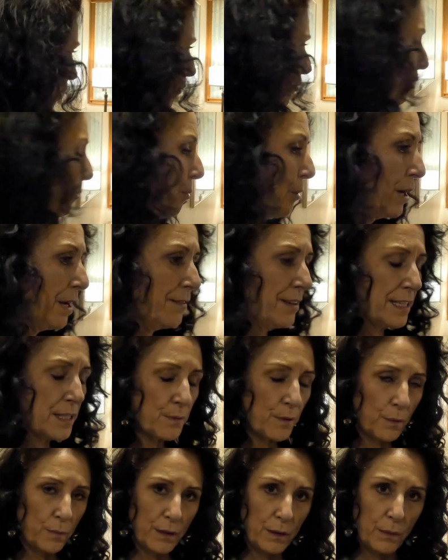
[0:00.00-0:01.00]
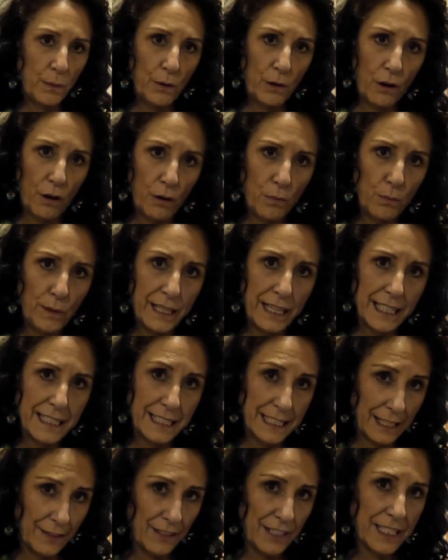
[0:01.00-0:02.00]
On the previous one we were on, we had
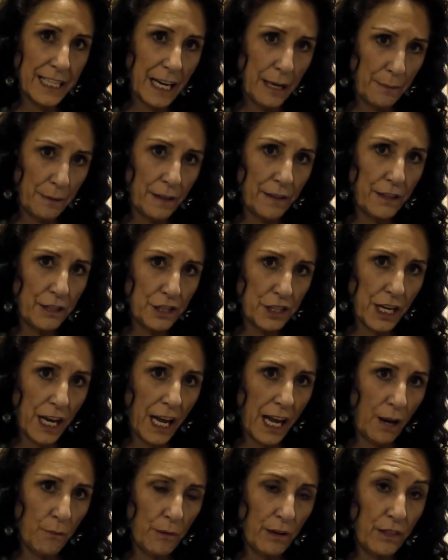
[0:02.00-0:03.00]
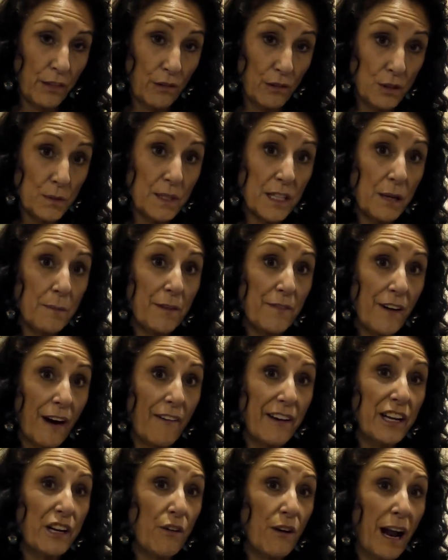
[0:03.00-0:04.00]
to have a table and a chair, and we thought it was going to be
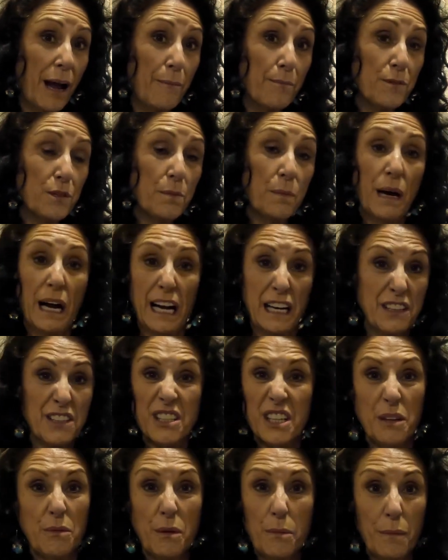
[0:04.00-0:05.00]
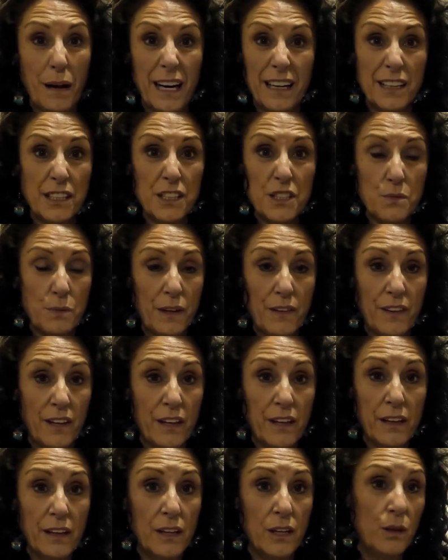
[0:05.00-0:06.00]
very cramped, but actually we managed with
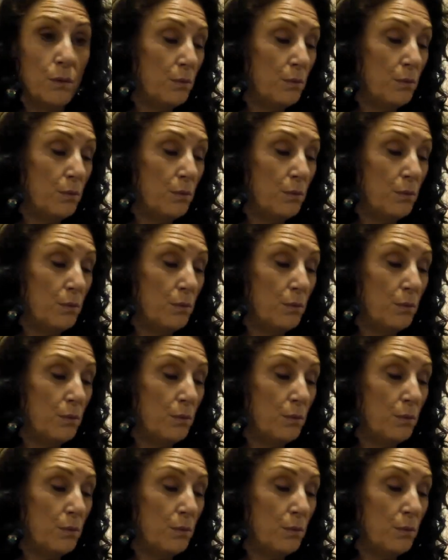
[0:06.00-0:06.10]
it.